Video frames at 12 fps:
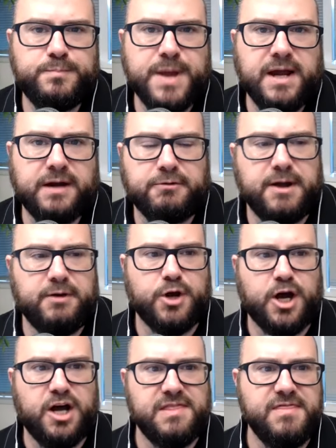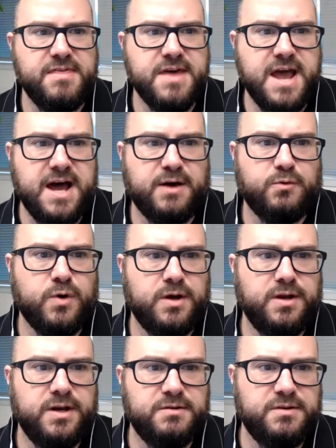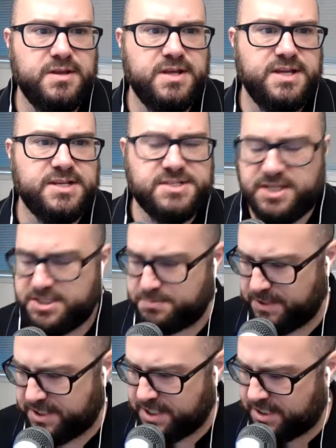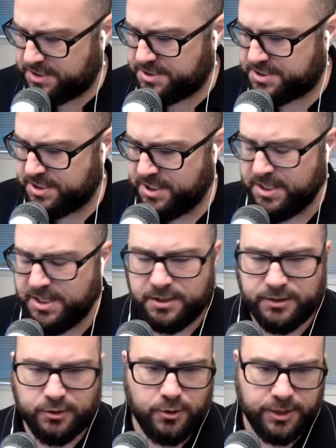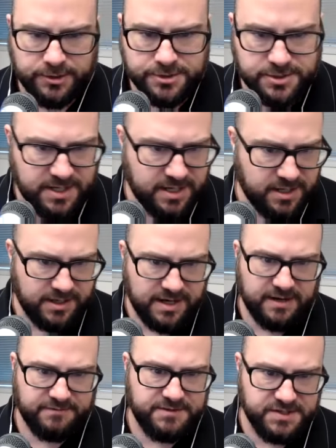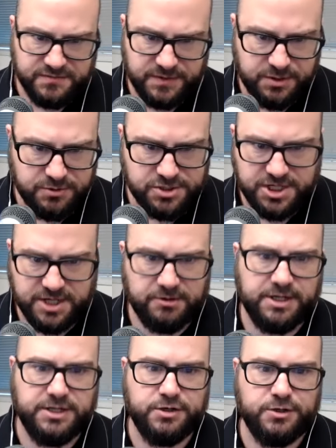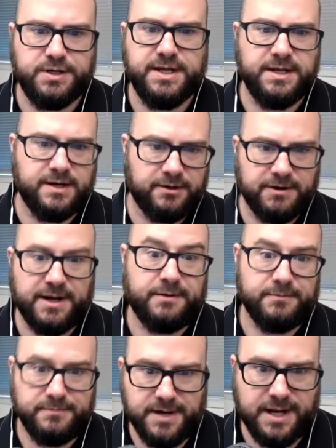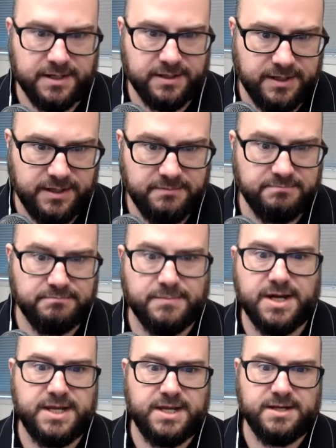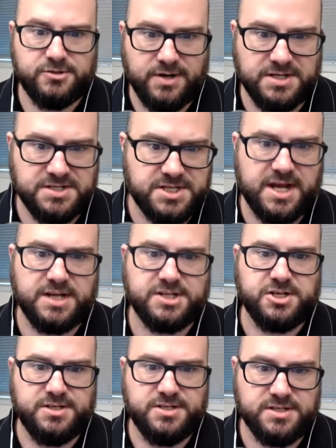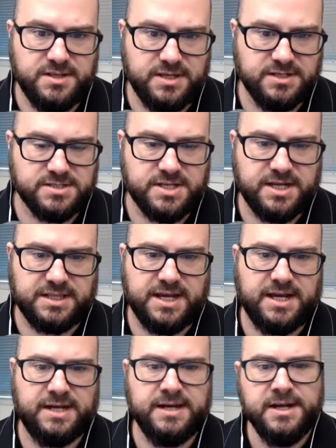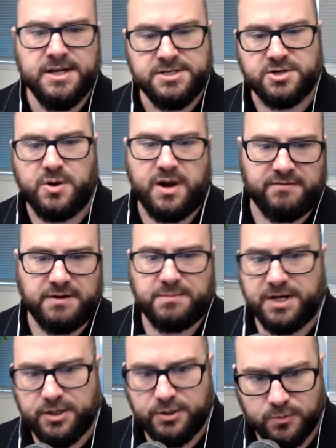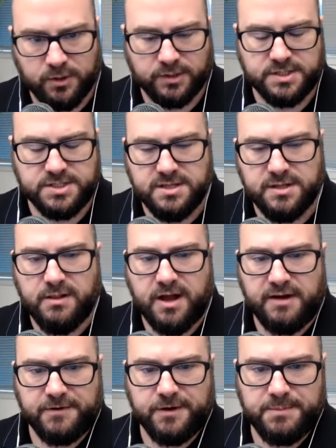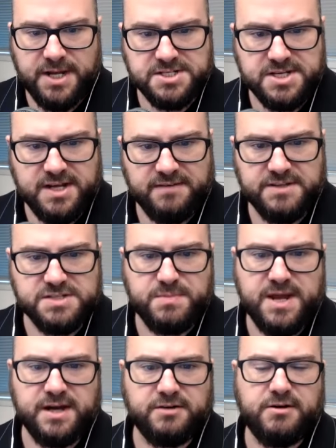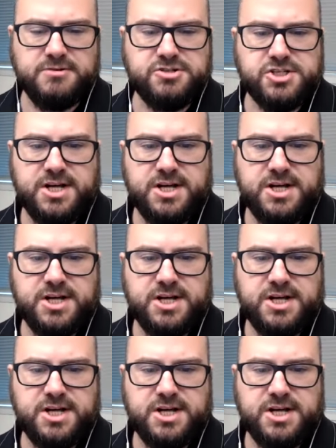background on that? What is this? Because lawyers have this fiduciary duty around handling money and transactions and things like that. So everybody who works in the law firm has to have this background